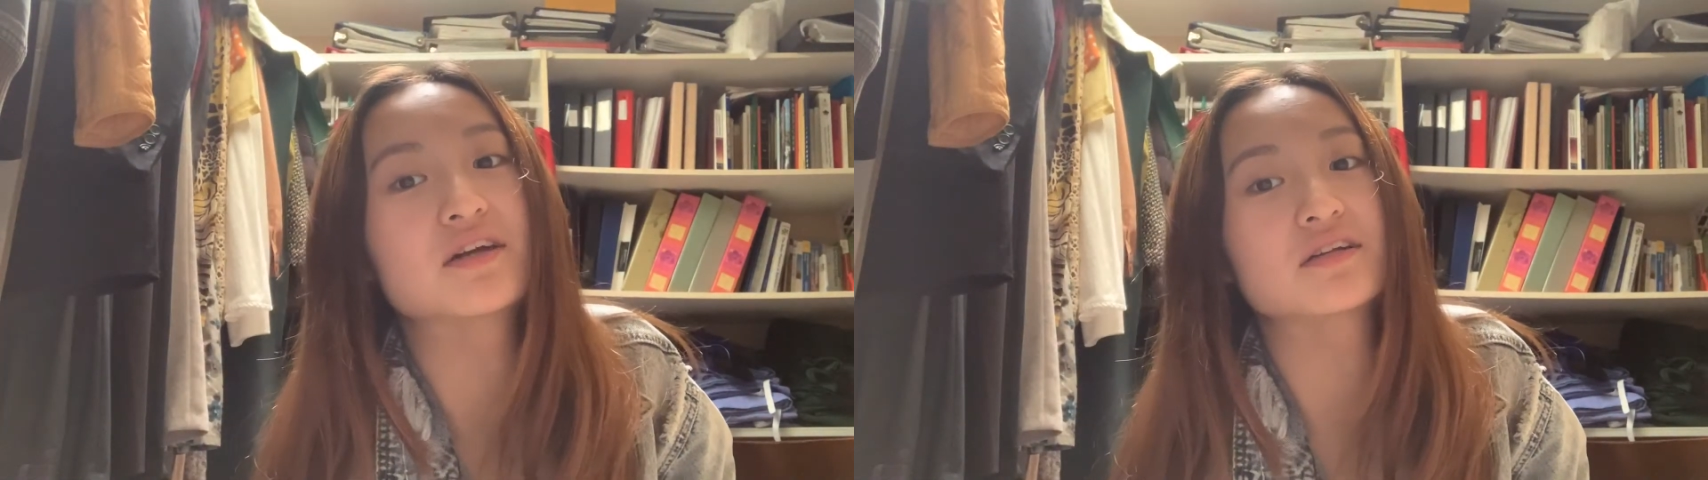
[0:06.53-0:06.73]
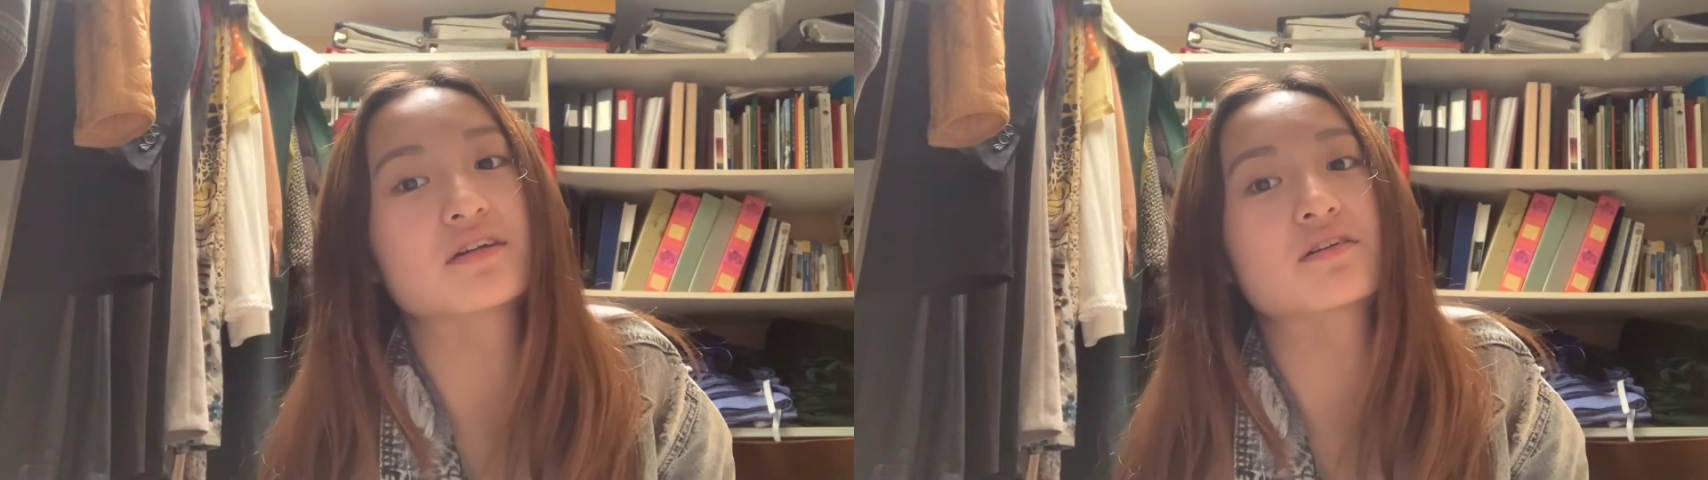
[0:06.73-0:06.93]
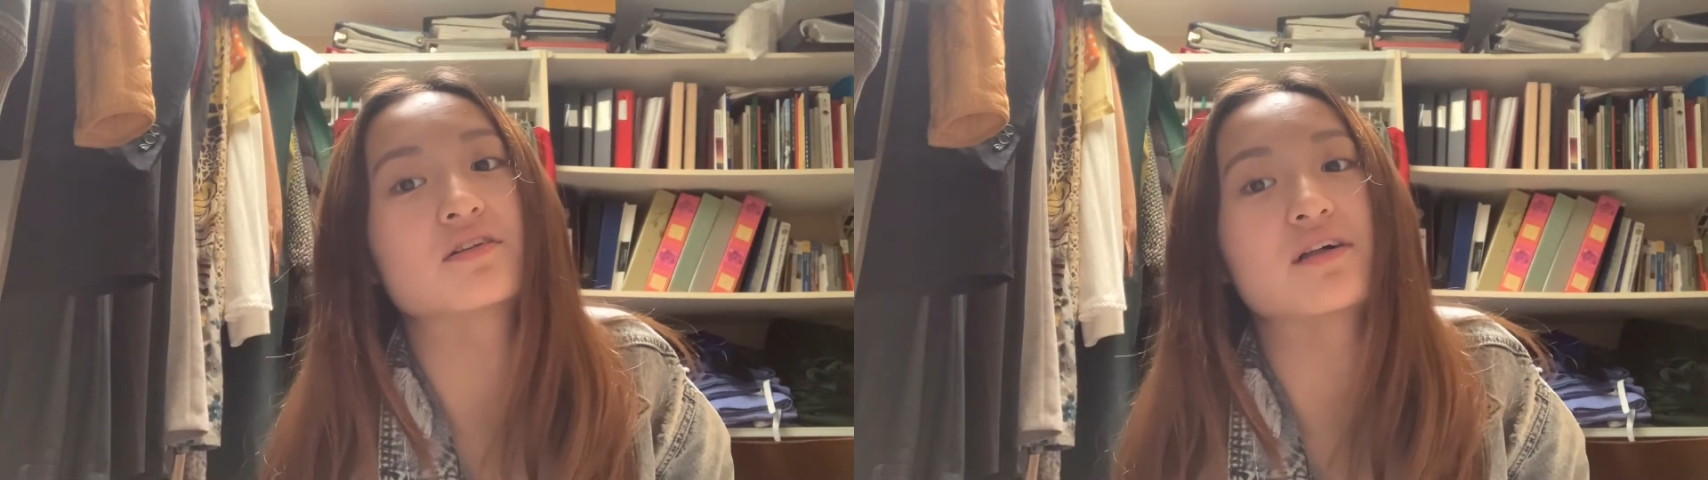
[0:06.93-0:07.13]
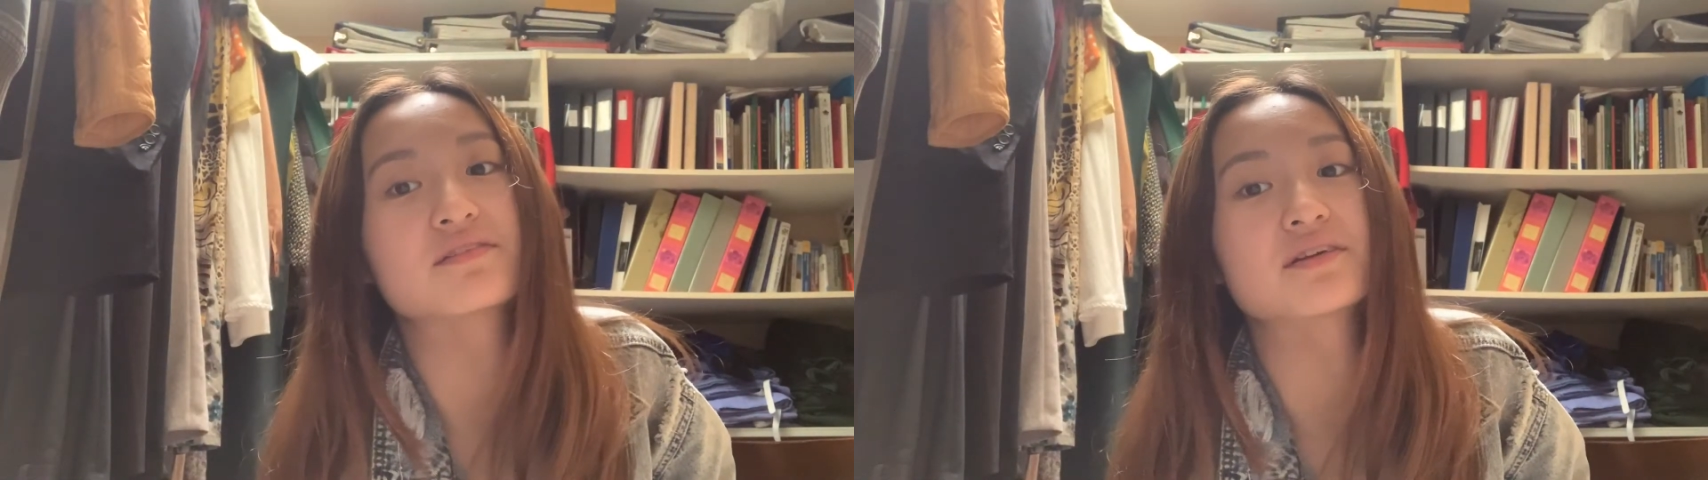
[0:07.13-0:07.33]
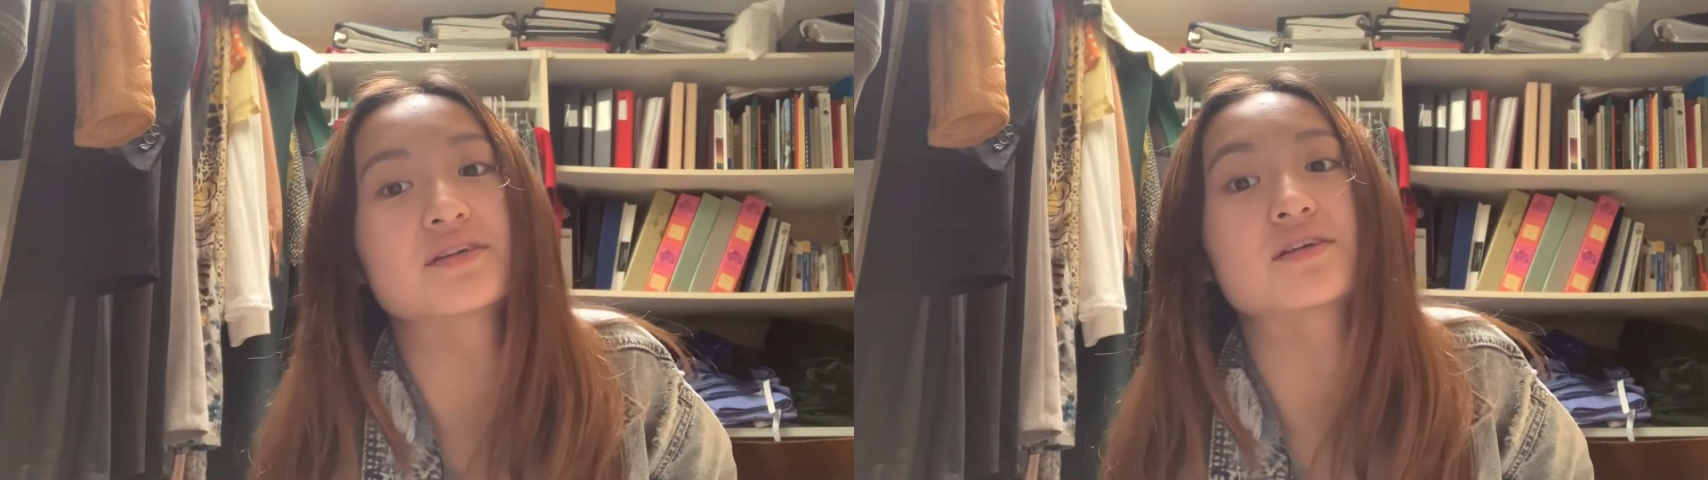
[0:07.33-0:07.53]
done in a
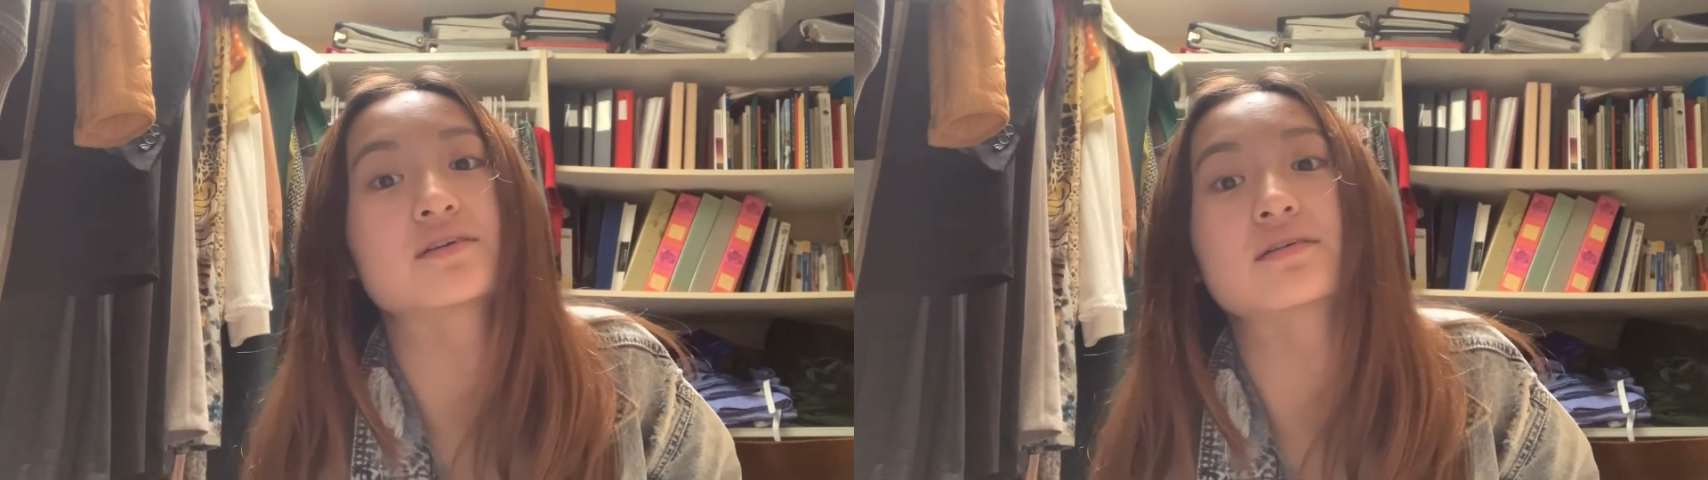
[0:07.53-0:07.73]
closet.